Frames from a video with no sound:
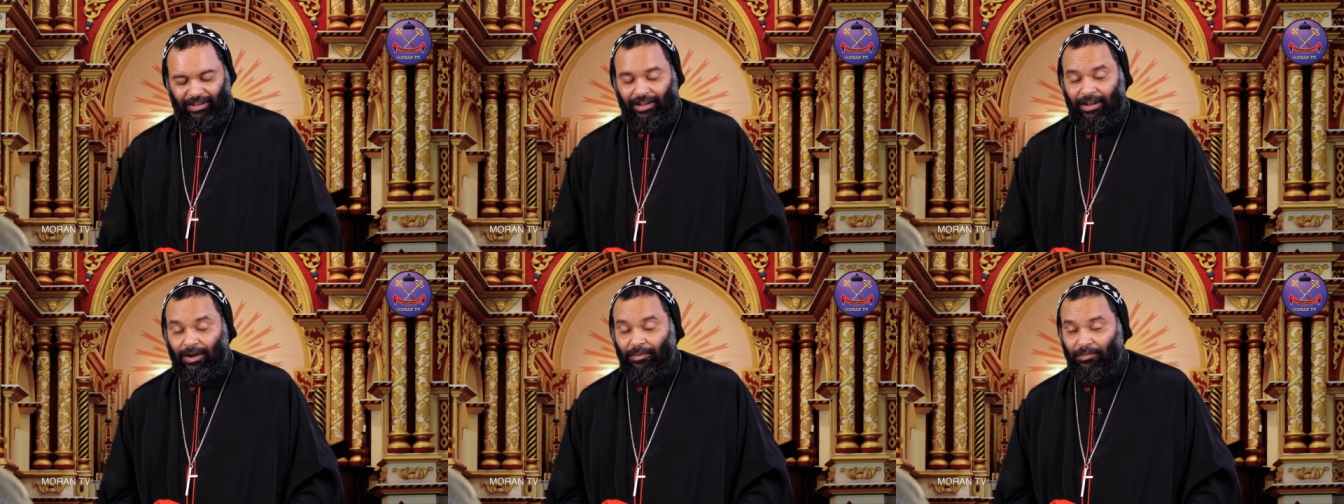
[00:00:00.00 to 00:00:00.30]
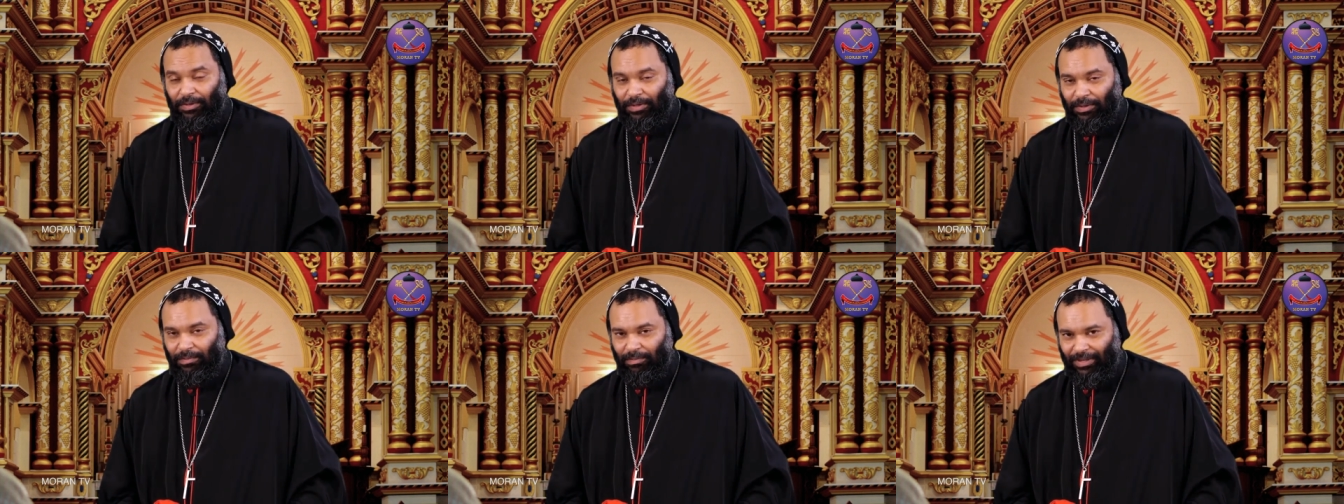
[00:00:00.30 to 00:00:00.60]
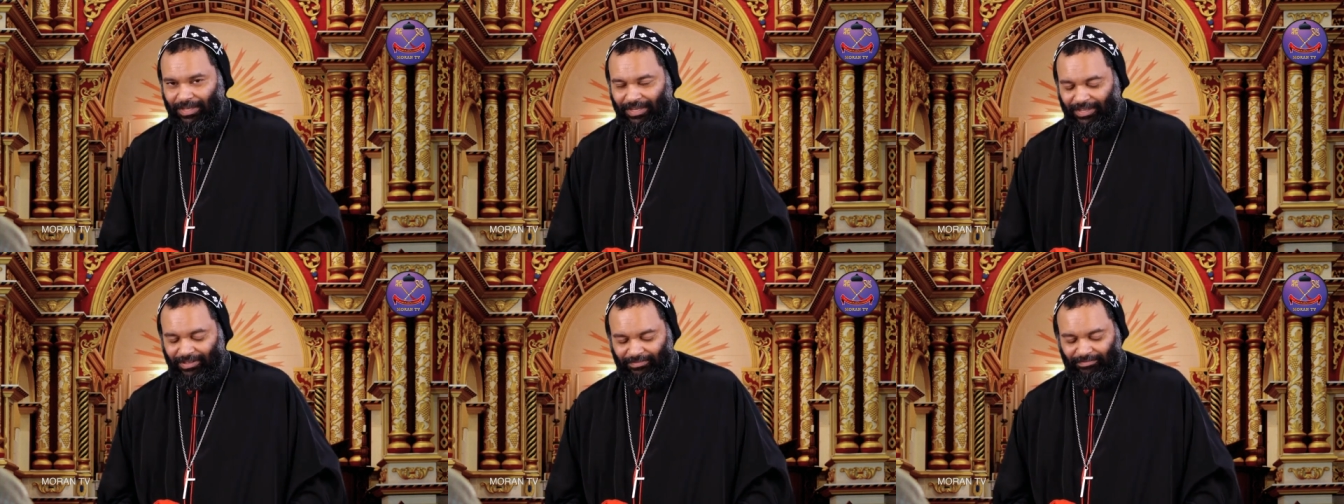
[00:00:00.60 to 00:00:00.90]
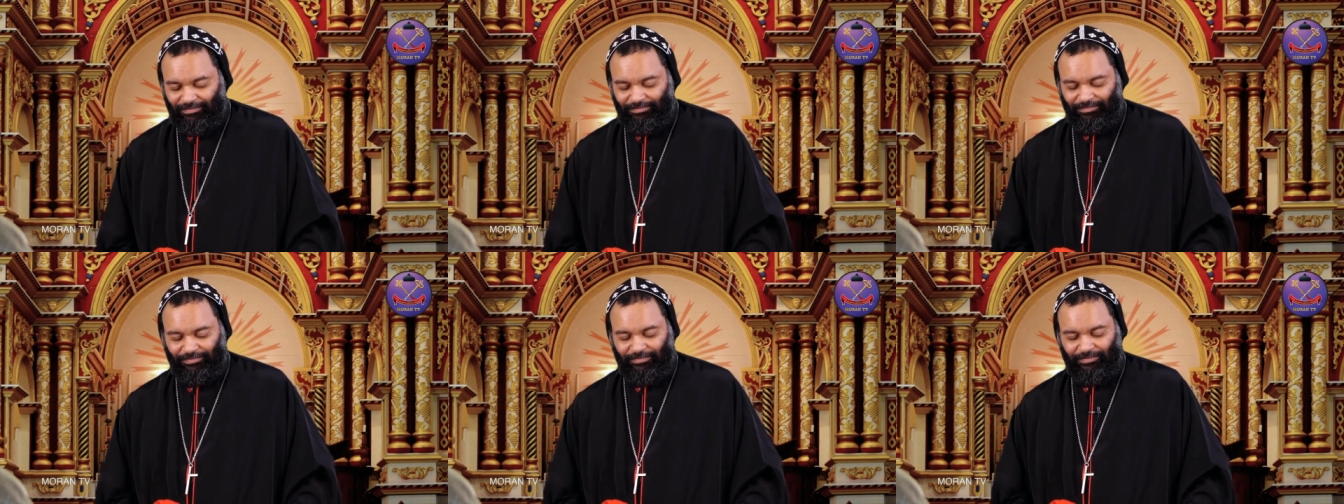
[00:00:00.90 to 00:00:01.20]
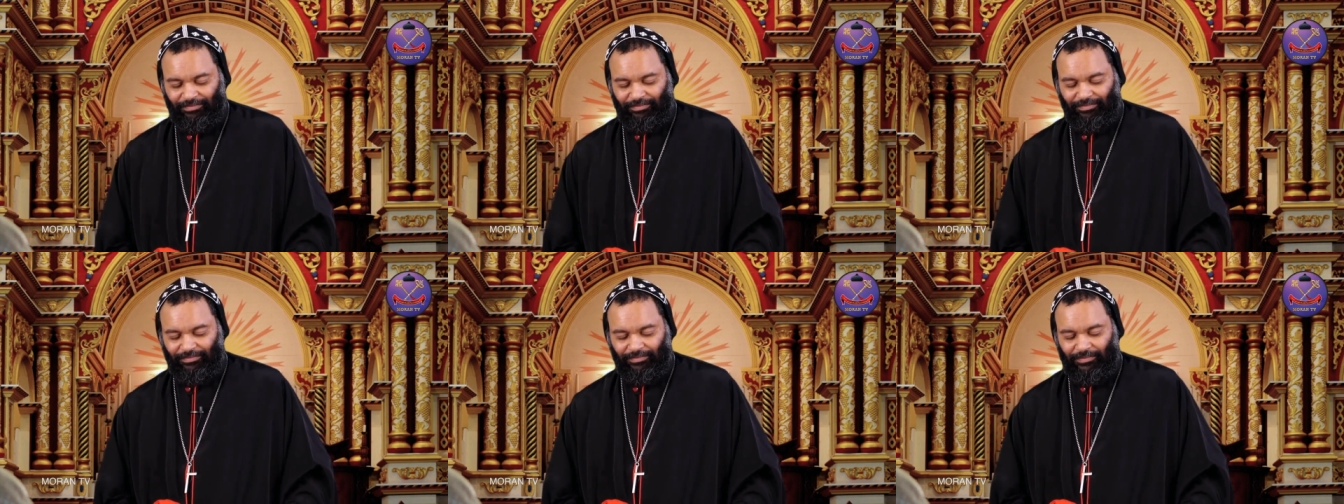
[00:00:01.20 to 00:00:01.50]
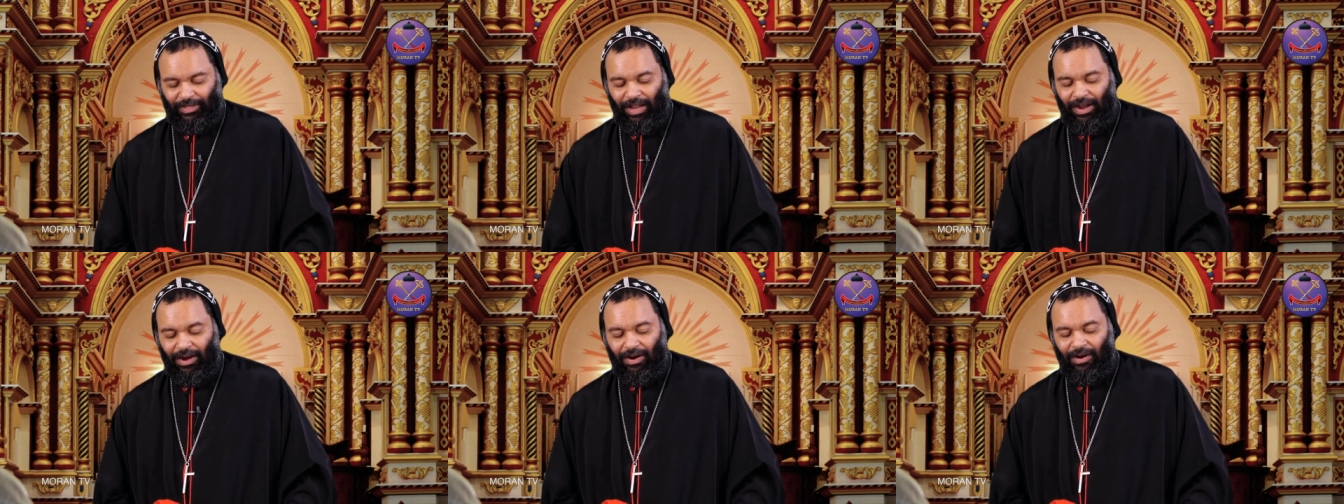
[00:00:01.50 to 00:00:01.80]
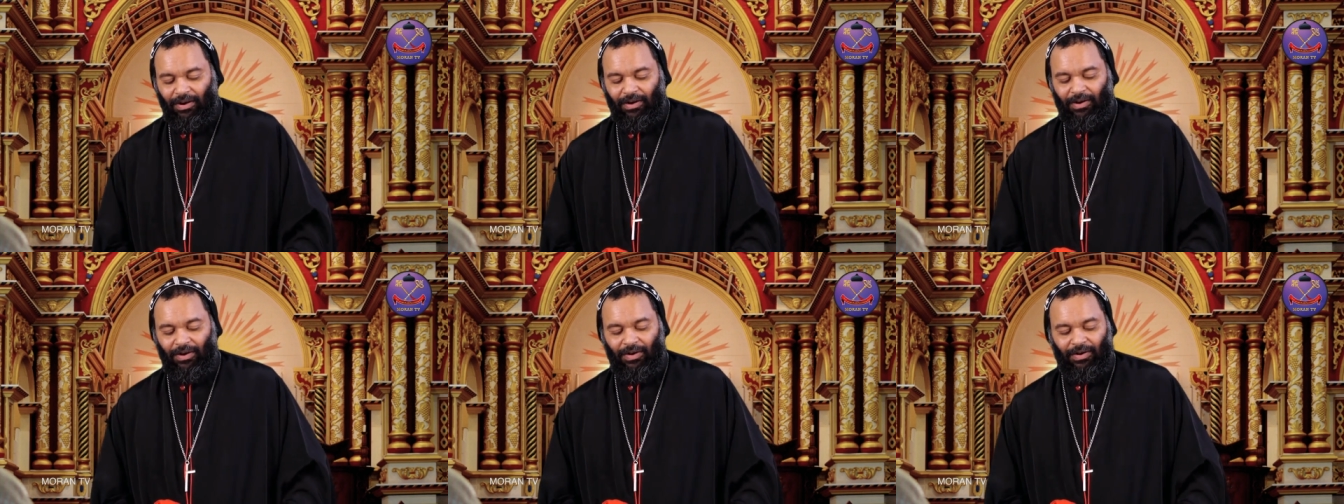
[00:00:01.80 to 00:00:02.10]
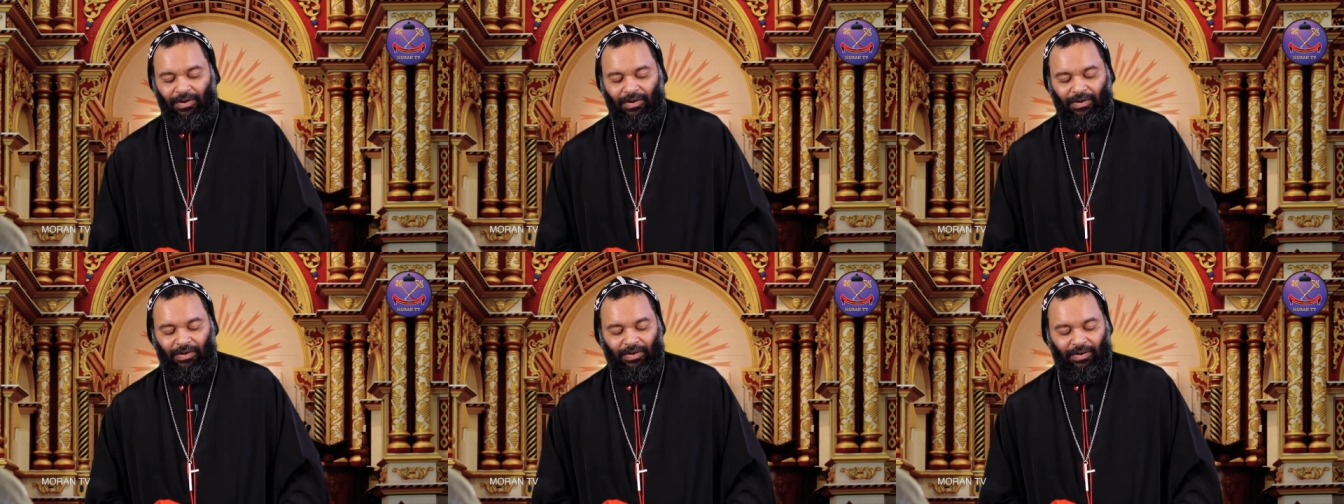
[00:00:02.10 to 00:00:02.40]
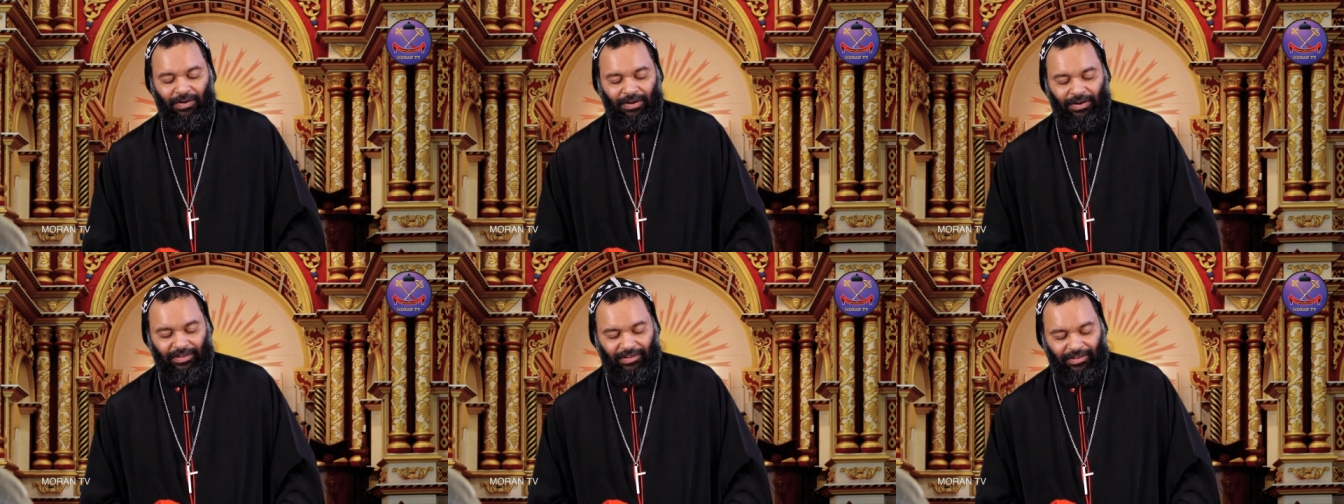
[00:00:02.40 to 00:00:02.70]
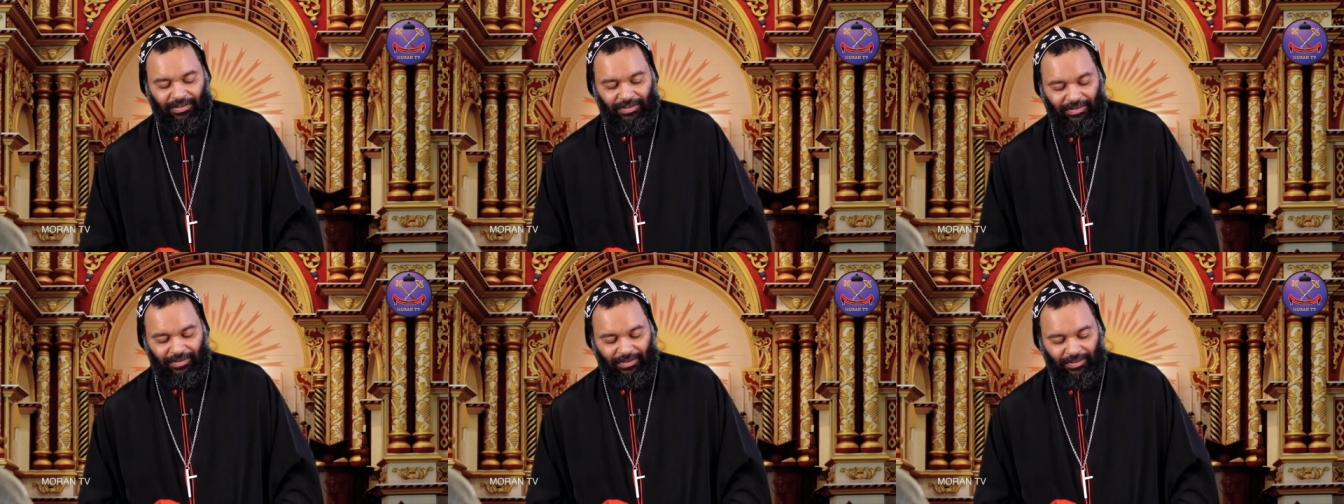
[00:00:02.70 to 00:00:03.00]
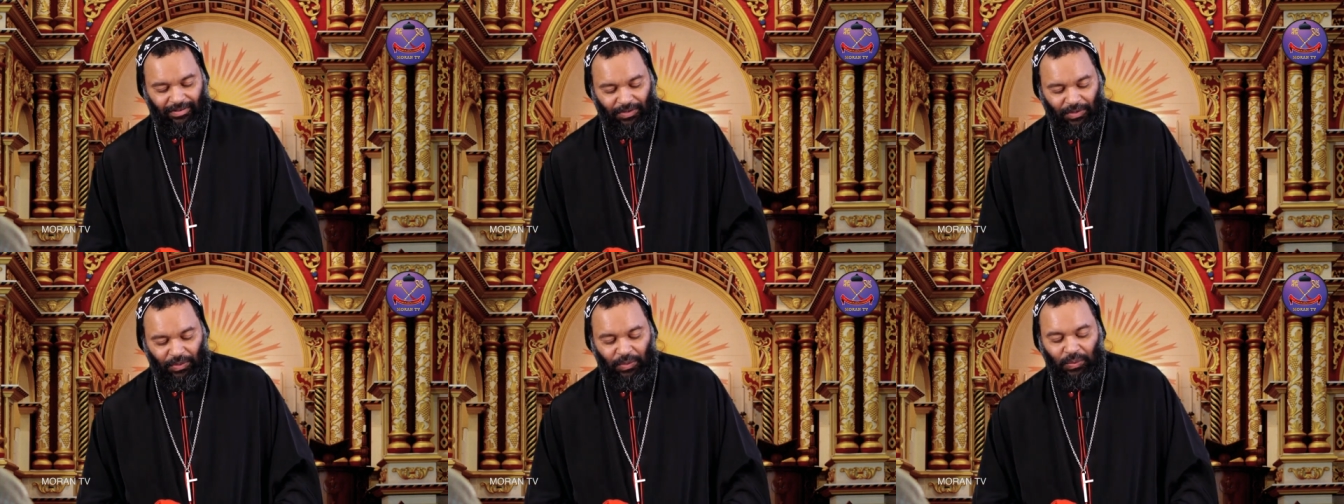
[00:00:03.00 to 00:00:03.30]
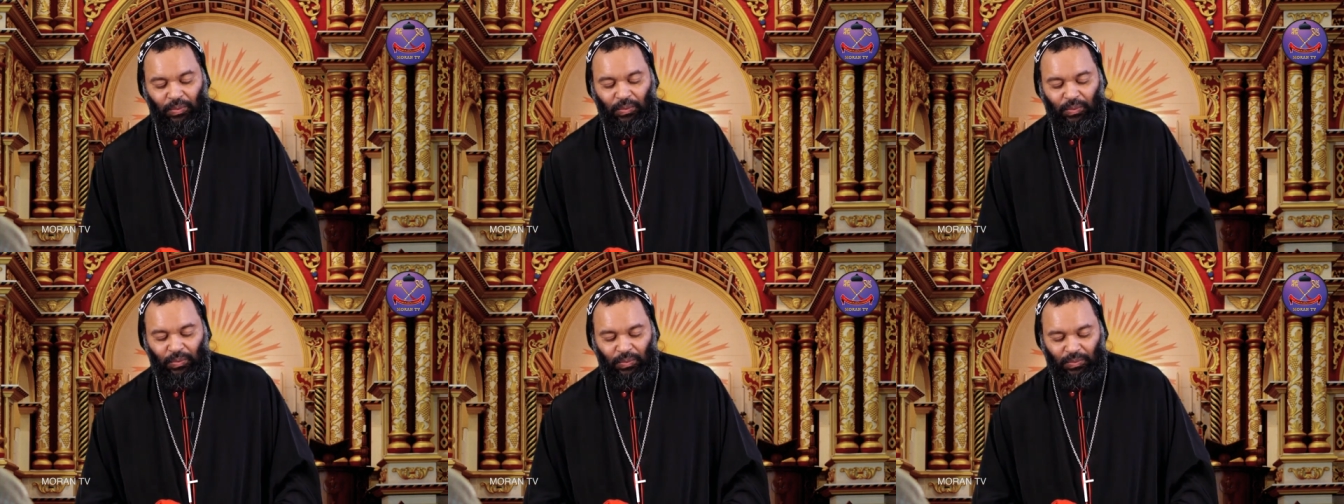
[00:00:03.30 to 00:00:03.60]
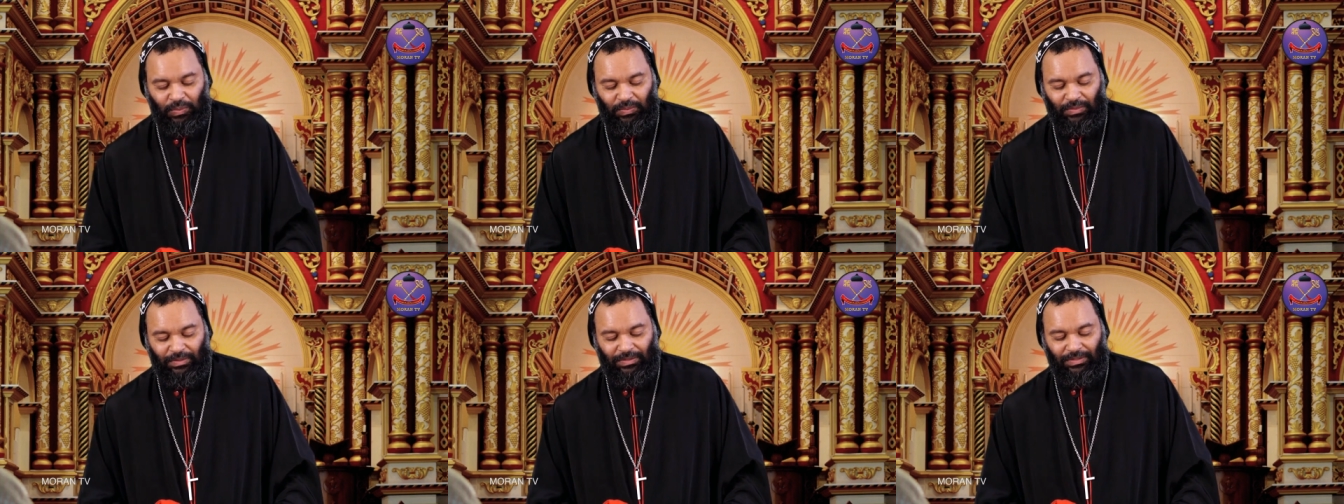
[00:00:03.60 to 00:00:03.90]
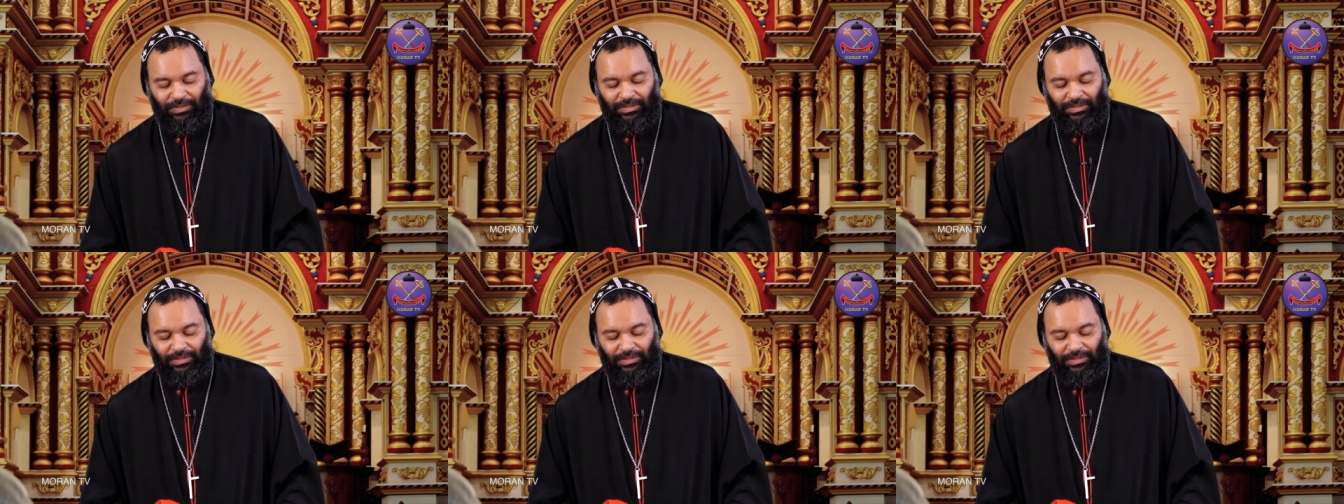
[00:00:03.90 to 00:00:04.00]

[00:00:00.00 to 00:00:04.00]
come to me all you